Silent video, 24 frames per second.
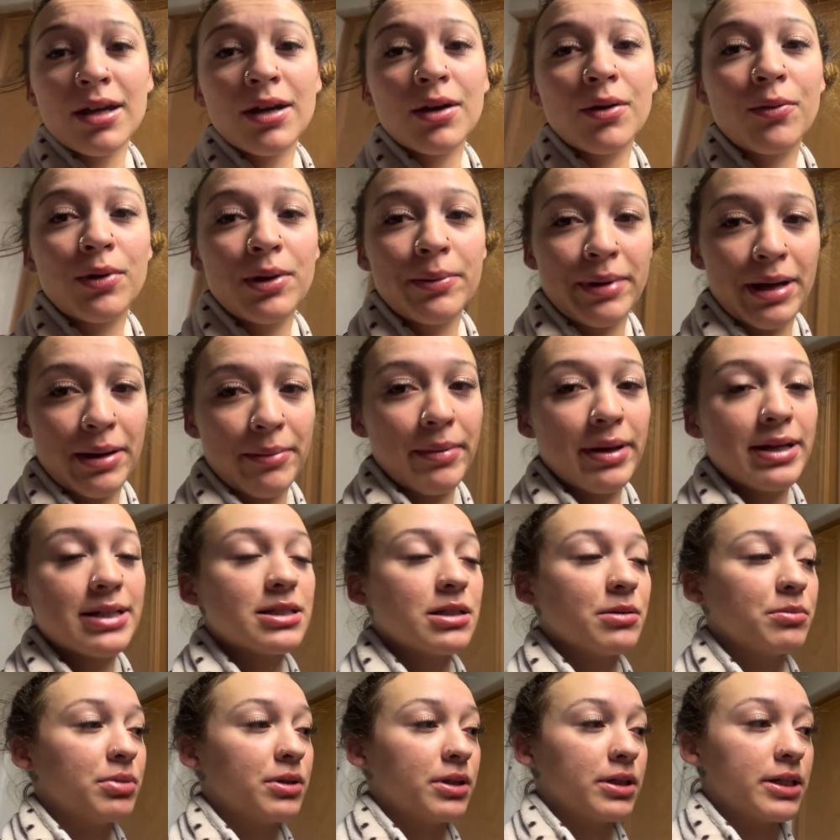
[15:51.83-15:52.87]
we might make
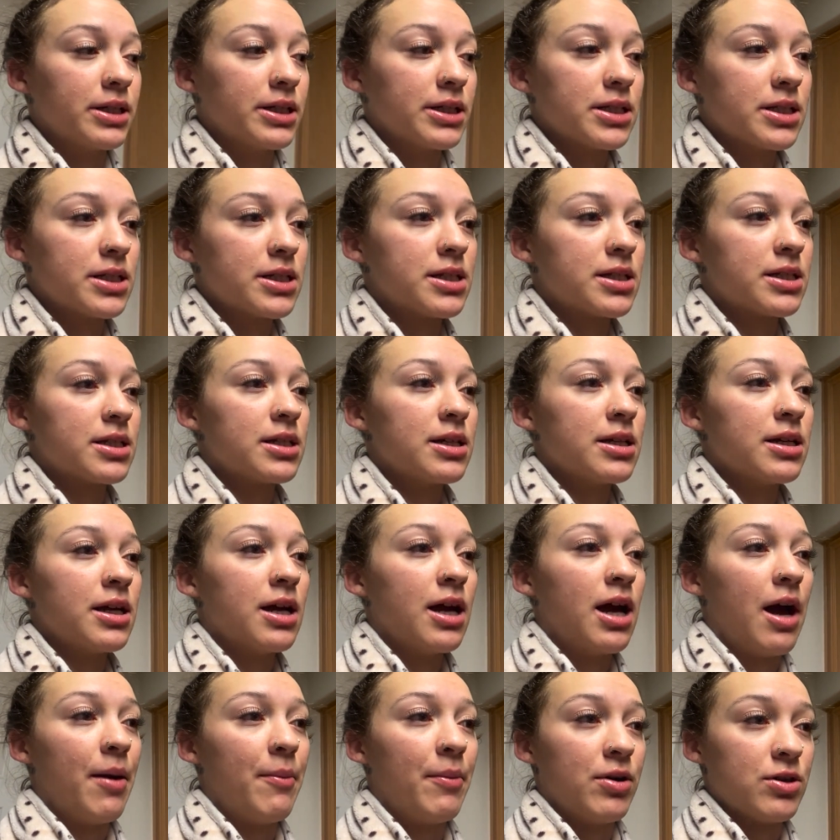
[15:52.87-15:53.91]
some plans.
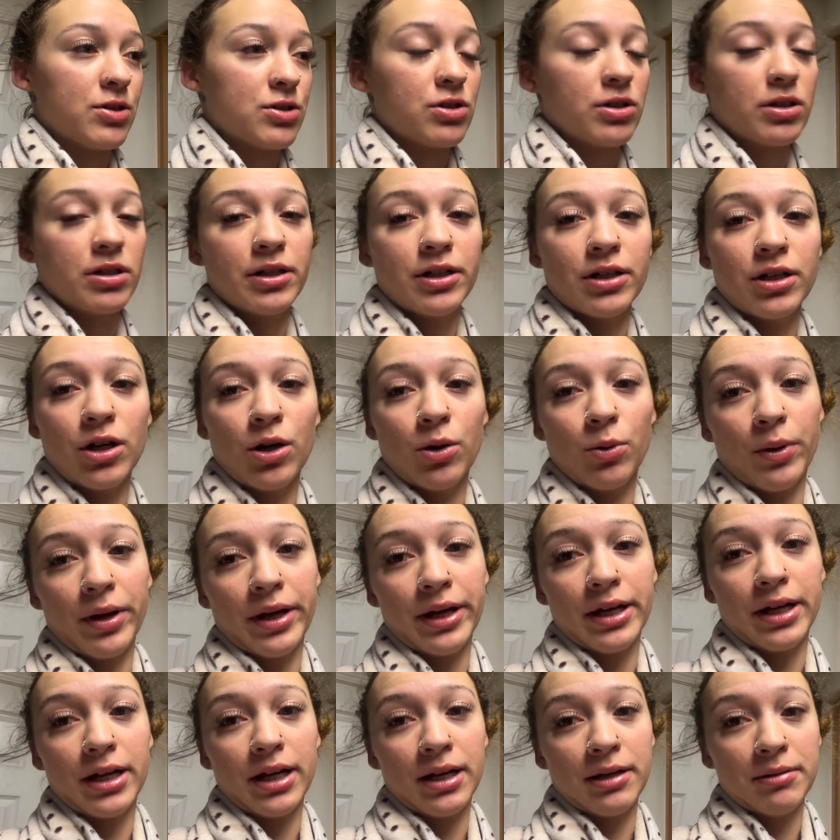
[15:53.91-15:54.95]
I'm also gonna go
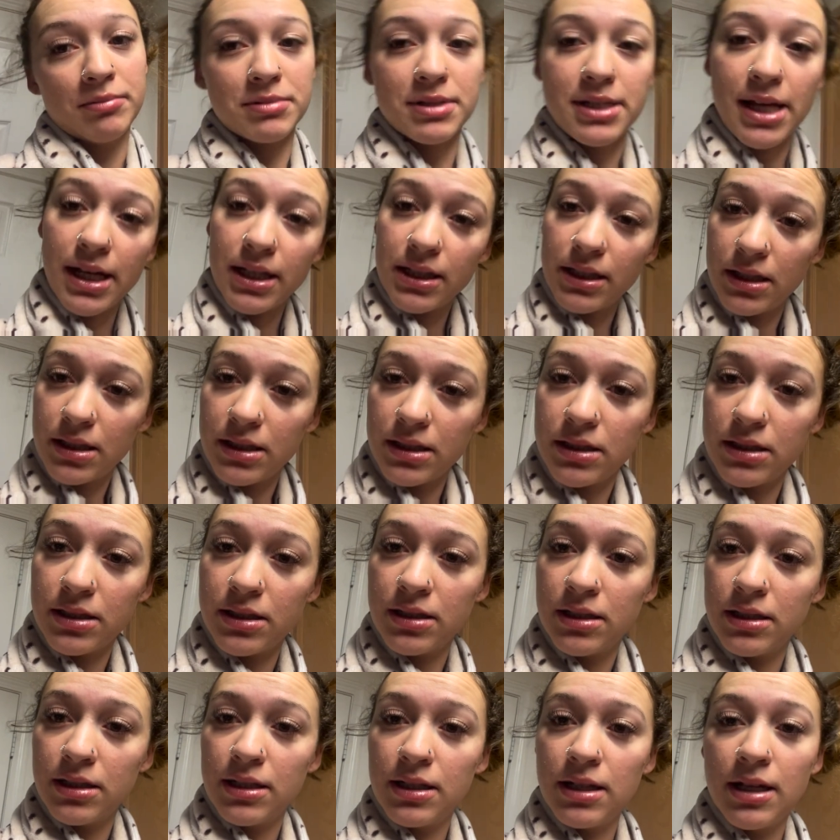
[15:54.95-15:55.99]
wake up Taylor
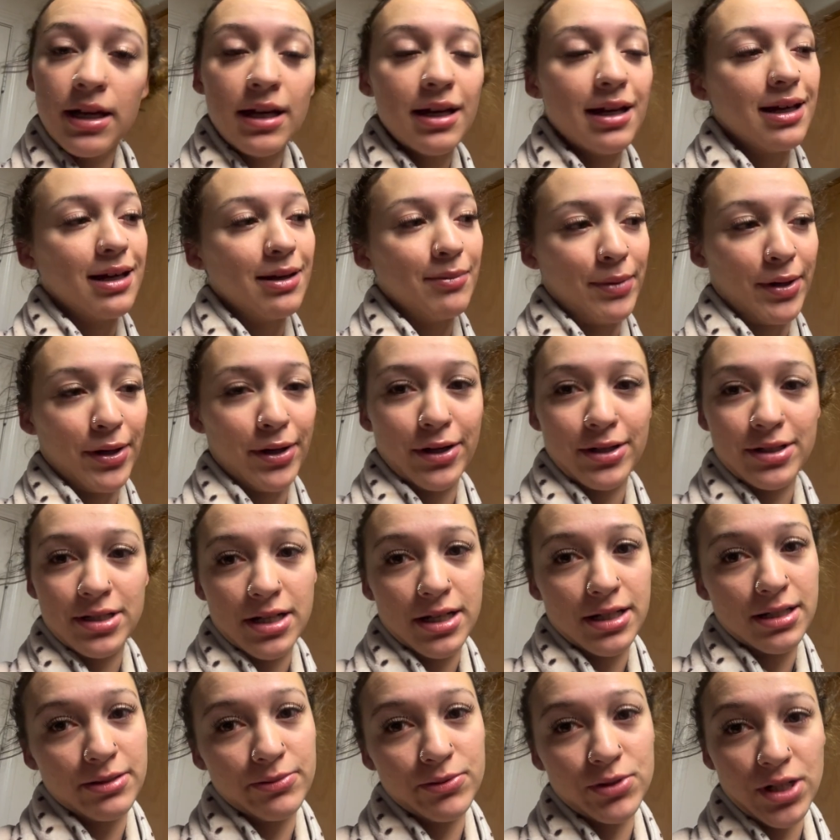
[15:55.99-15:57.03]
and make her
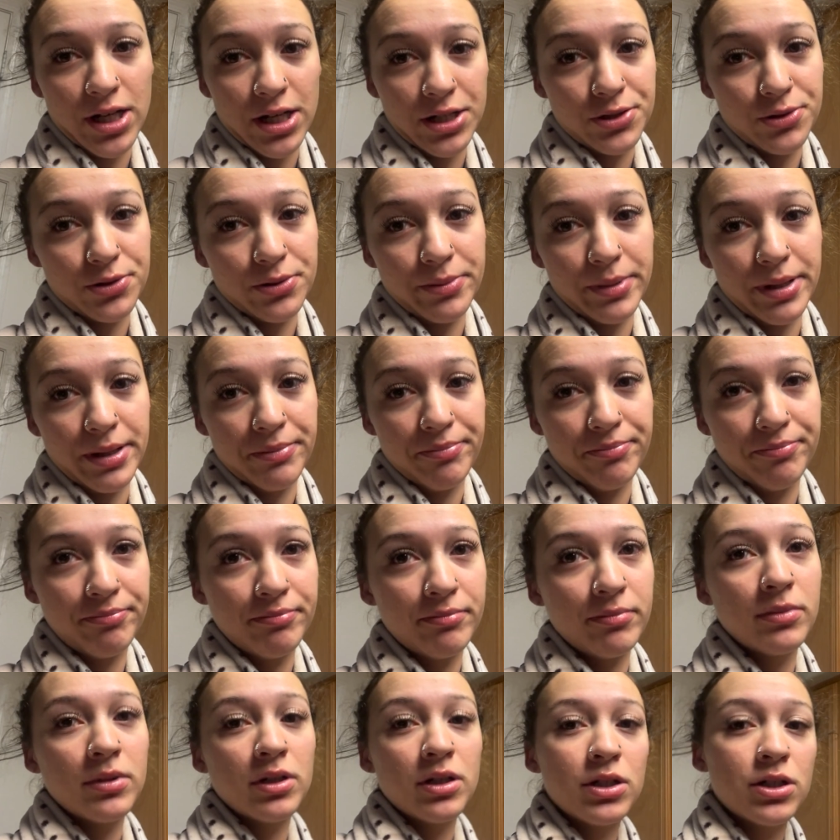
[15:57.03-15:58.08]
take some shots with me.
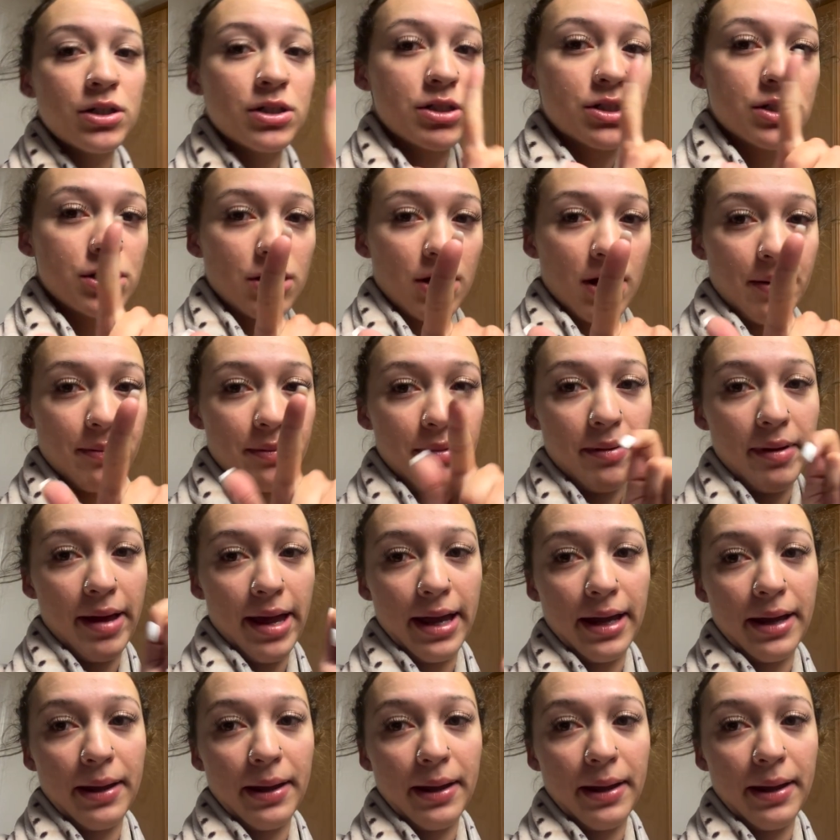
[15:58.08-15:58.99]
So I'll be back.